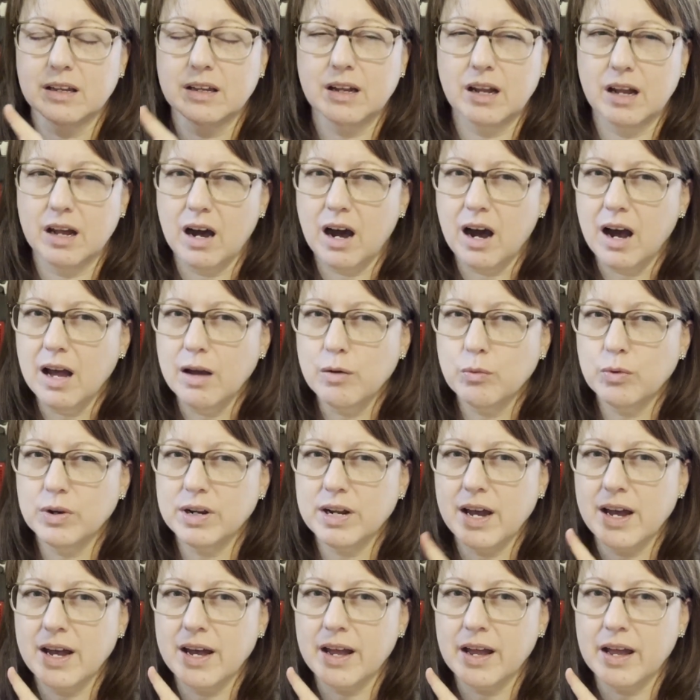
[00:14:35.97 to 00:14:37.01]
got when
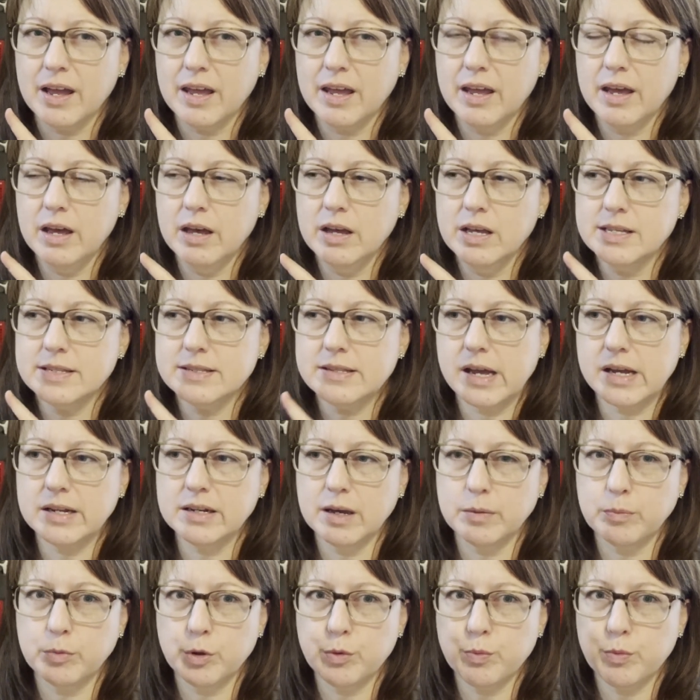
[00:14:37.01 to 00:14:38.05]
I signed
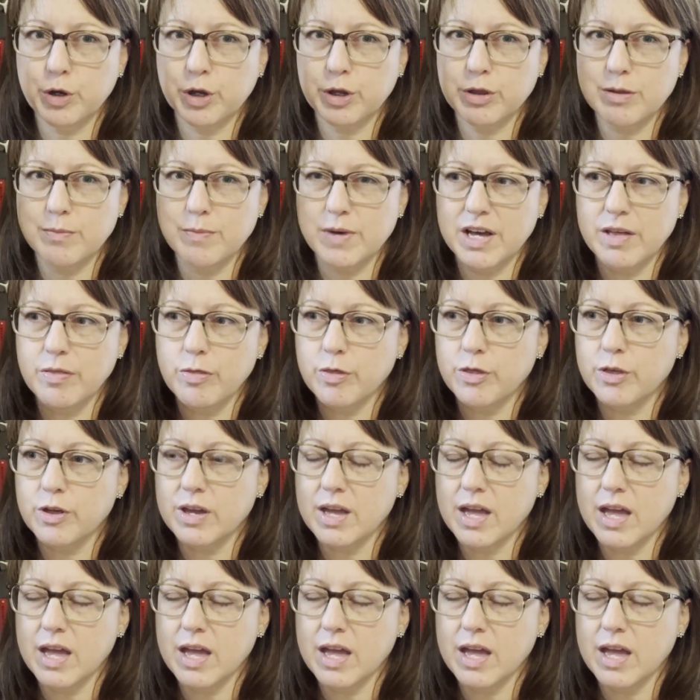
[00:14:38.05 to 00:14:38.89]
up with Book of the Month,